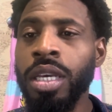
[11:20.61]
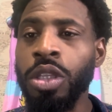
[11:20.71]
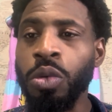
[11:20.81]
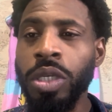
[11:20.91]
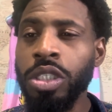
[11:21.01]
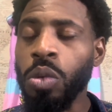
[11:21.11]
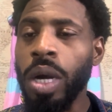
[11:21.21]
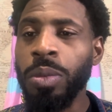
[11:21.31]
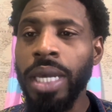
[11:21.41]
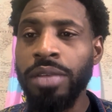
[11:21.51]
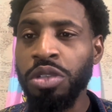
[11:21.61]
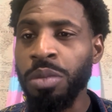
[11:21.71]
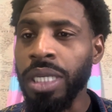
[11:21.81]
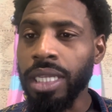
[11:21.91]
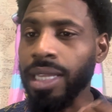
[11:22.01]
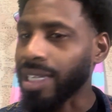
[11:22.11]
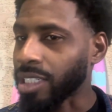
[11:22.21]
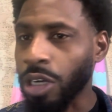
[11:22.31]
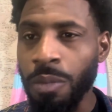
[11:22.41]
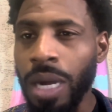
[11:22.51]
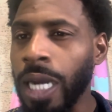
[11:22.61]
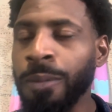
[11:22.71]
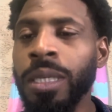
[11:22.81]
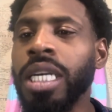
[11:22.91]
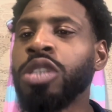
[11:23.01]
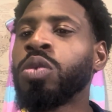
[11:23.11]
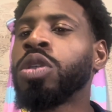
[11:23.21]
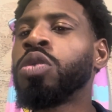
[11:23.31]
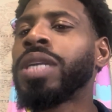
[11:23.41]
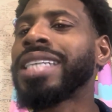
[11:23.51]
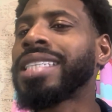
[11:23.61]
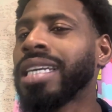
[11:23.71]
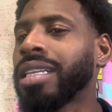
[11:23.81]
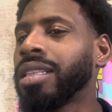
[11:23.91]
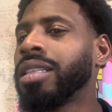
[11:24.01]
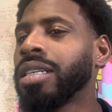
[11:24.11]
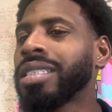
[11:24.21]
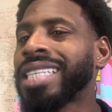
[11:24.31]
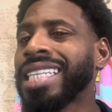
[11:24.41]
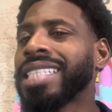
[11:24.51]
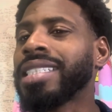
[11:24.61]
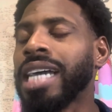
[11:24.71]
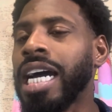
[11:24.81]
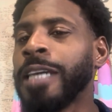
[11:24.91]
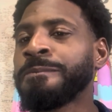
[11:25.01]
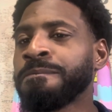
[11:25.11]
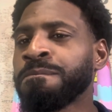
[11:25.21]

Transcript: The reason why we have so many thoughts in our mind, because we do not take the time